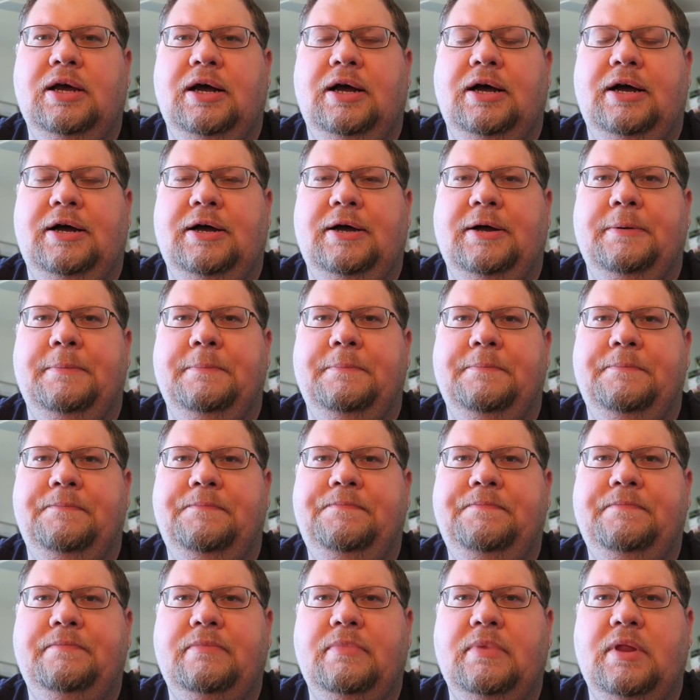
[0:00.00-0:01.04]

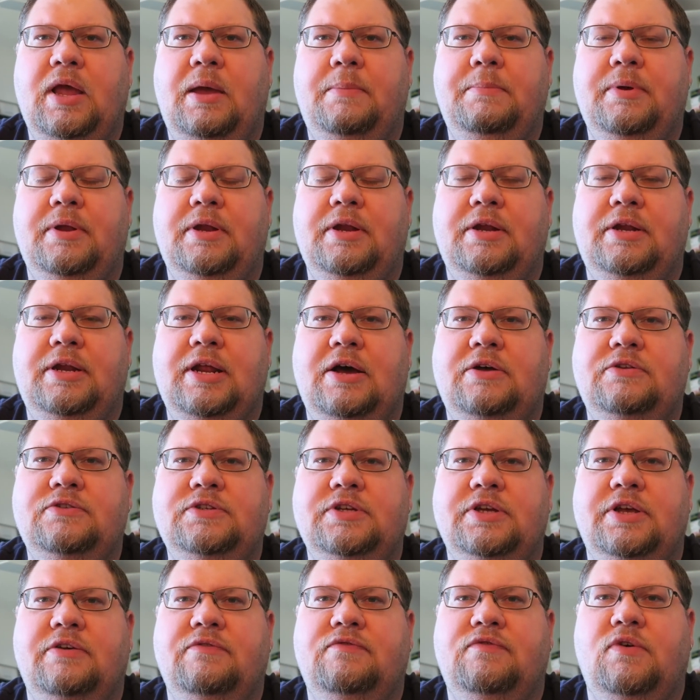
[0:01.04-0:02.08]
I've been
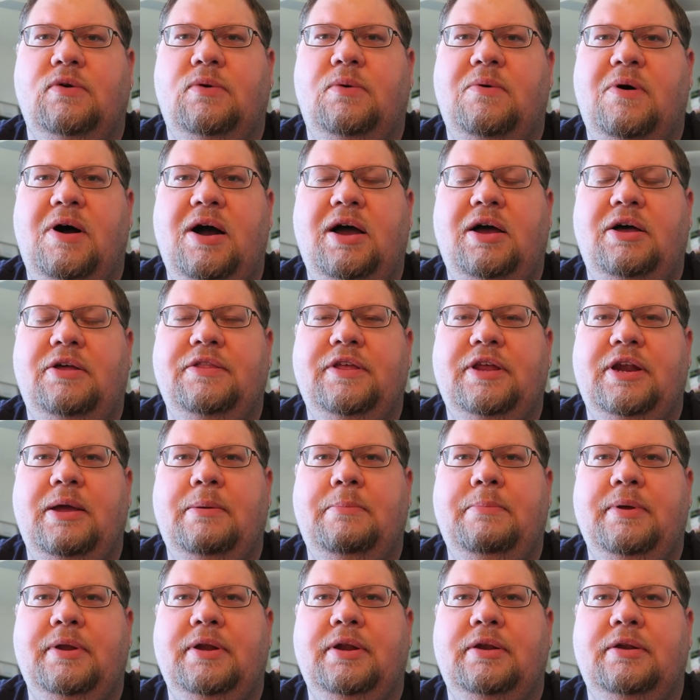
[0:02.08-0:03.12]
announcing it for a while that
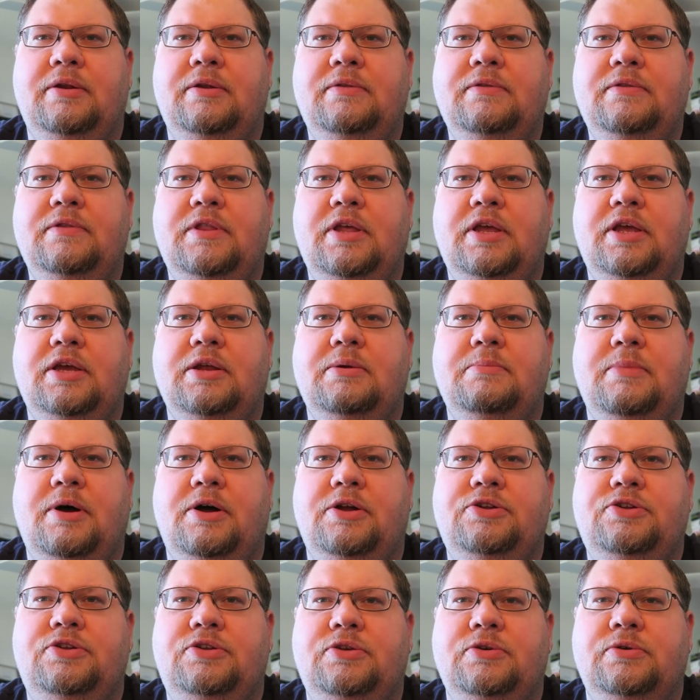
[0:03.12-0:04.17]
I've been thinking
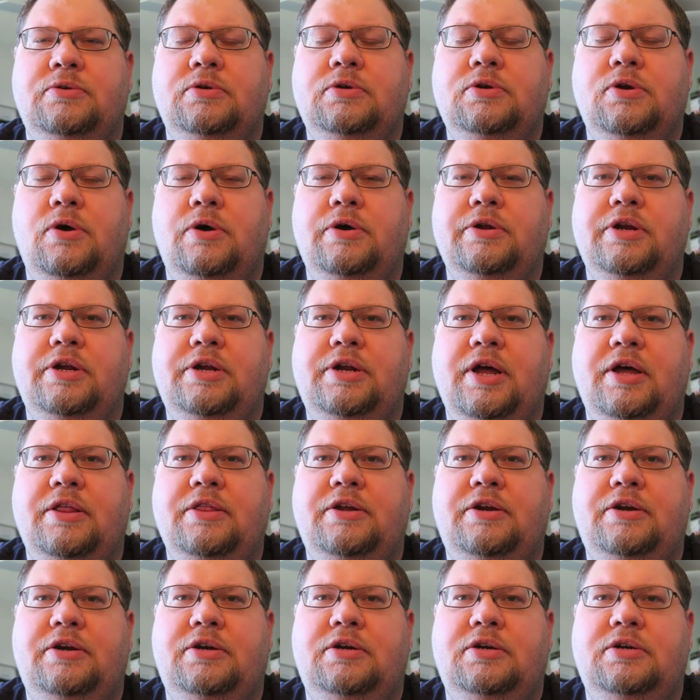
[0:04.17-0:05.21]
about going
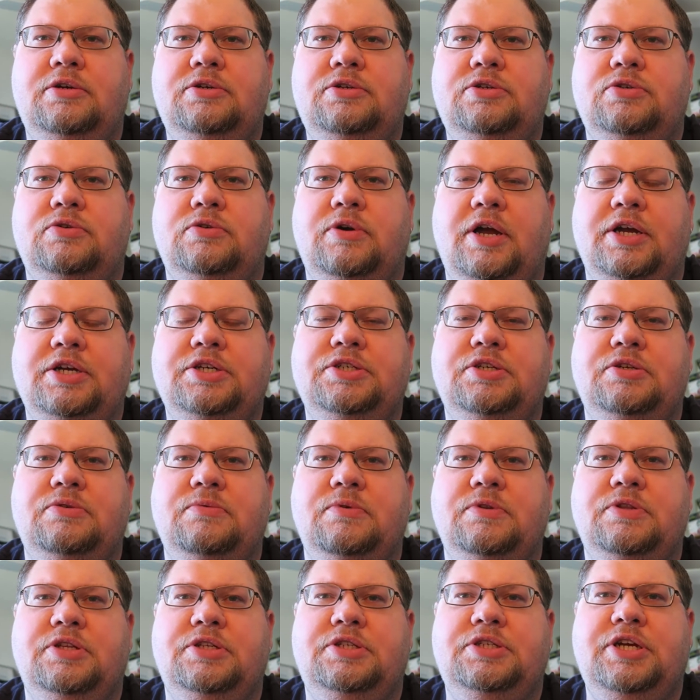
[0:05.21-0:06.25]
another direction
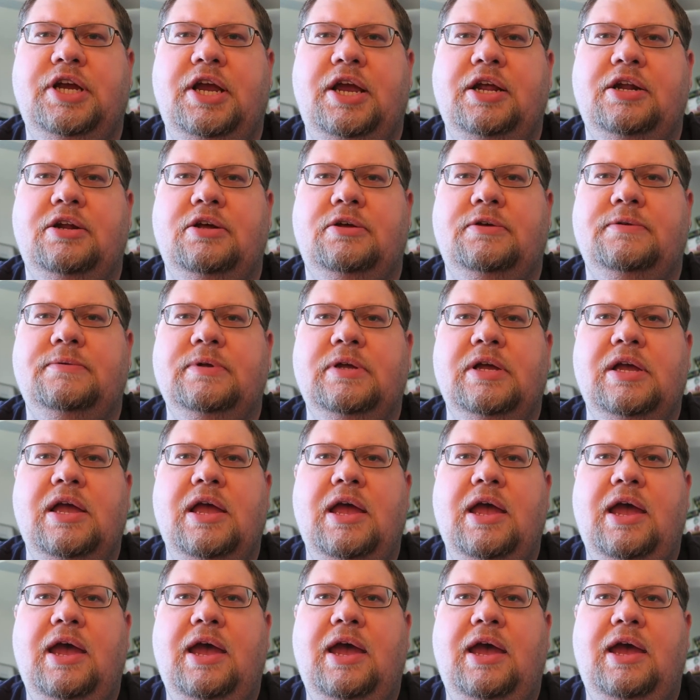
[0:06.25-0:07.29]
with the channel,
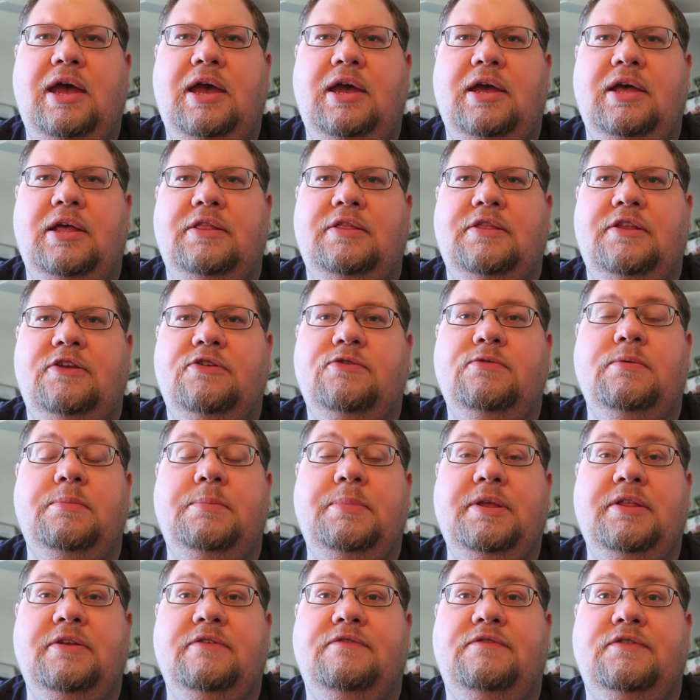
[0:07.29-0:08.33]
and this will
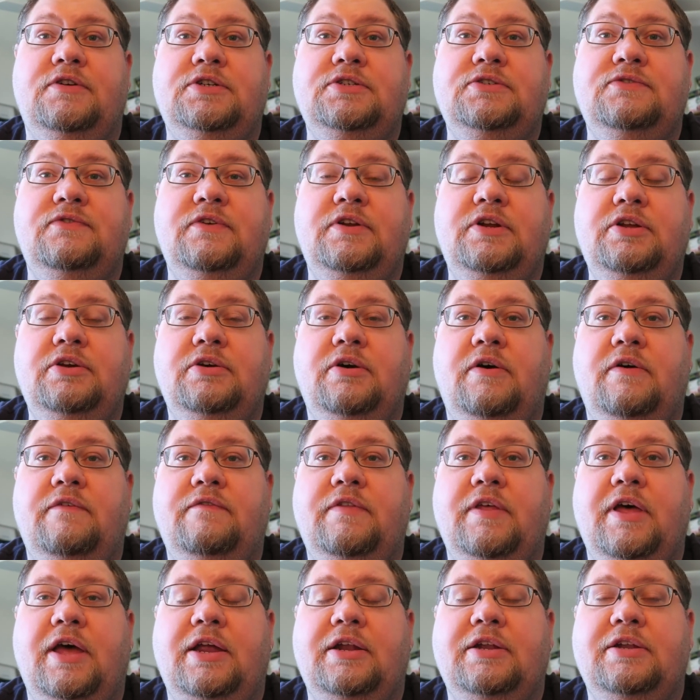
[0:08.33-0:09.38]
be the first video
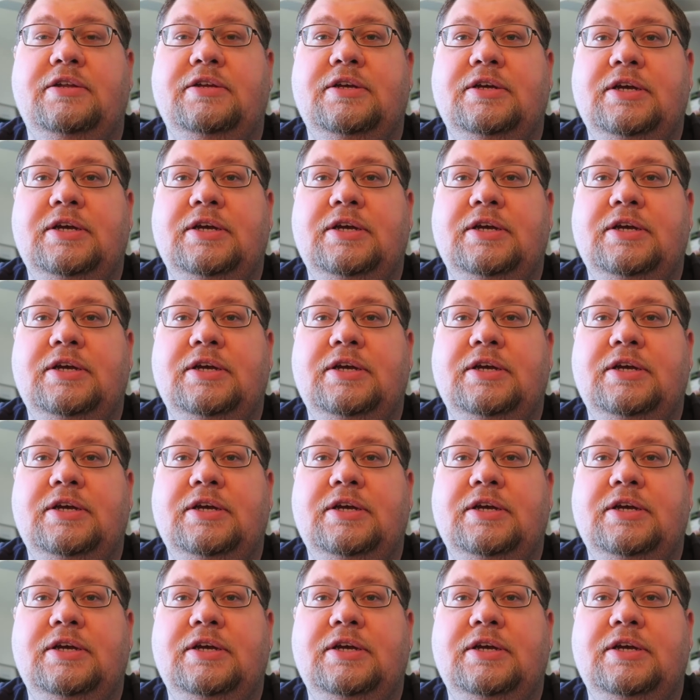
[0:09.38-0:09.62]
of that.